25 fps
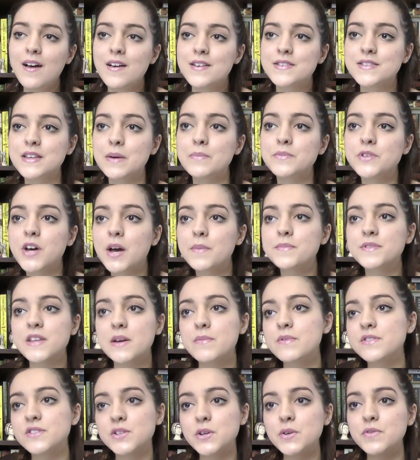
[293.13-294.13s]
Sometimes
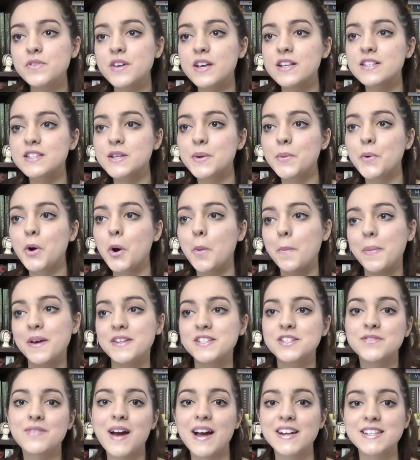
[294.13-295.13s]
they would do things that were a
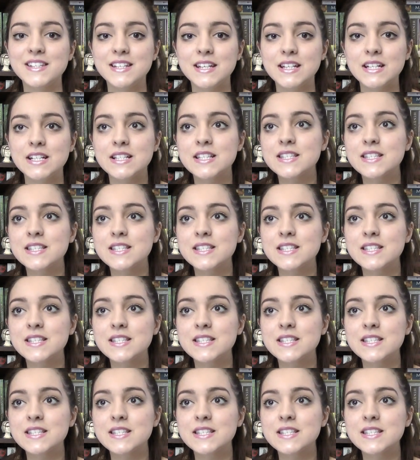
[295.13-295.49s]
bit erratic,